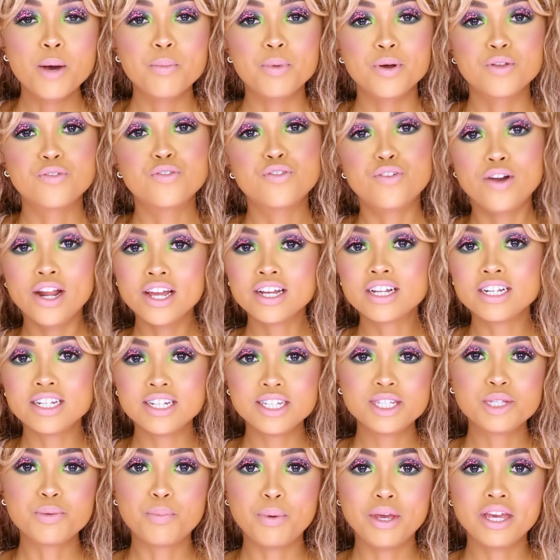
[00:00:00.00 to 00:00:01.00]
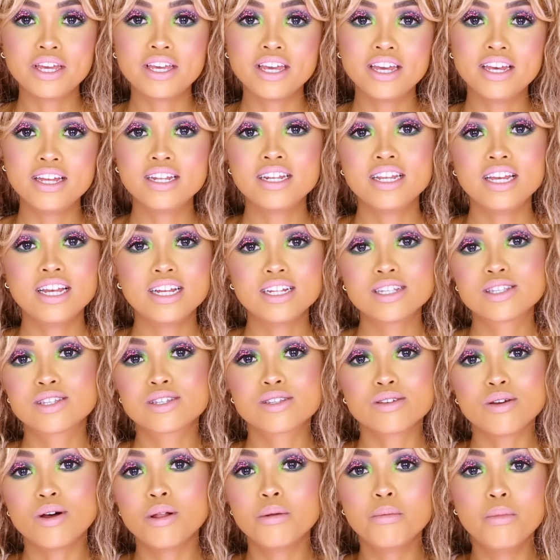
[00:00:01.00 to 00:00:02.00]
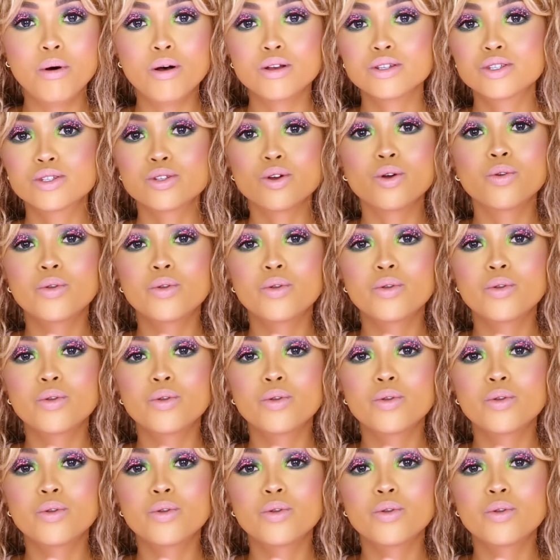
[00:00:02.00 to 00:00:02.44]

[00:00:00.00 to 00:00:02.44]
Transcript: but frankly speaking, it's almost